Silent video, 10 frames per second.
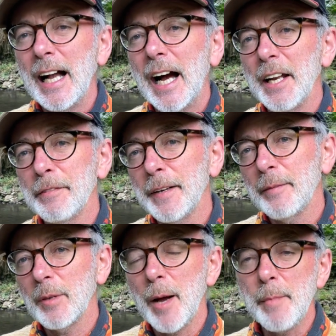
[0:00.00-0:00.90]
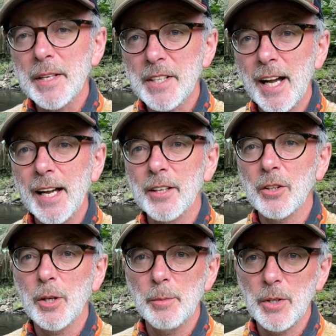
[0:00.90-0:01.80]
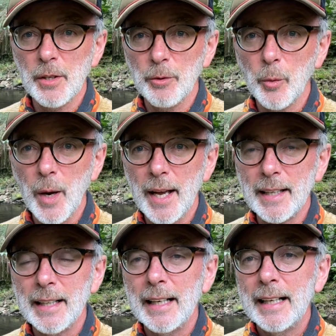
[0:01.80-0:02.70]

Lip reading: And in fact, I met a hiker coming the other way.